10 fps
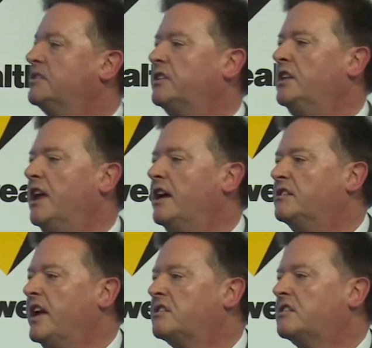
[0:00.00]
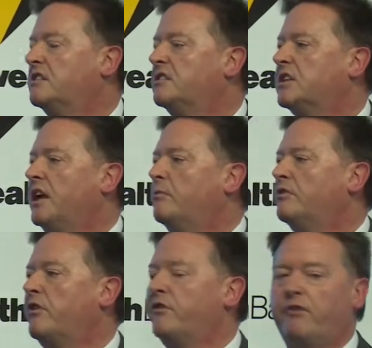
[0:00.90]
the desk and was
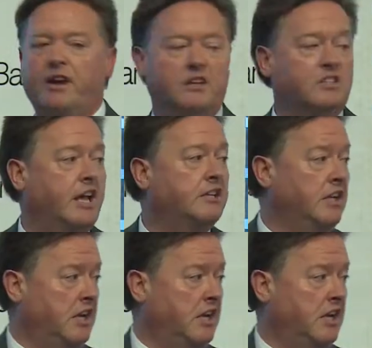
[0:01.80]
very friendly and said,